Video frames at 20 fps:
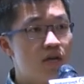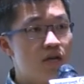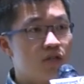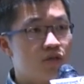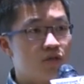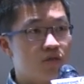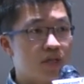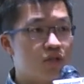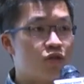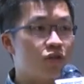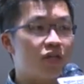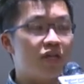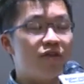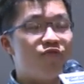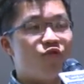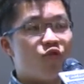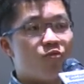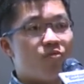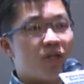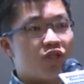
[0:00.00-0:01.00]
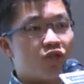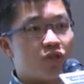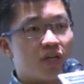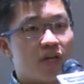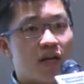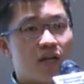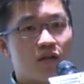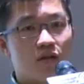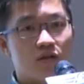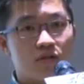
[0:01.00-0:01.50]
so that the information
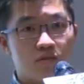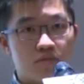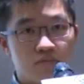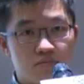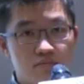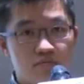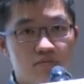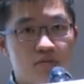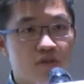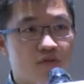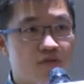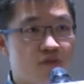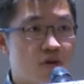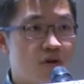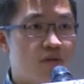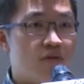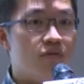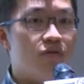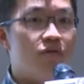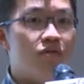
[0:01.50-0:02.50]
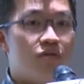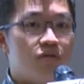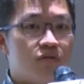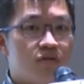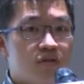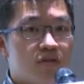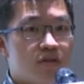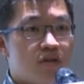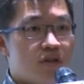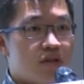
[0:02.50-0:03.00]
cannot flow.
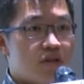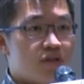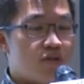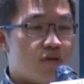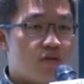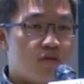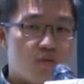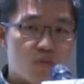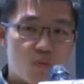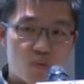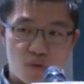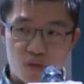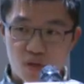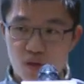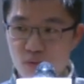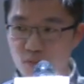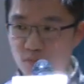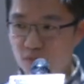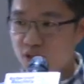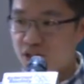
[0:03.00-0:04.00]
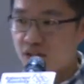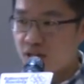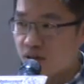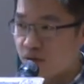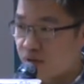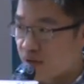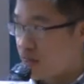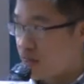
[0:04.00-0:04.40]
So we start to